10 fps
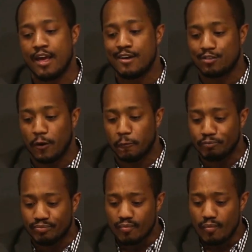So
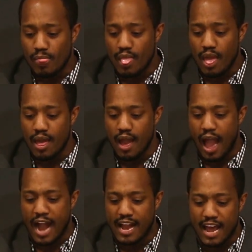
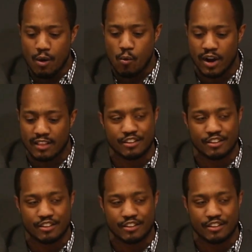I kind of wanted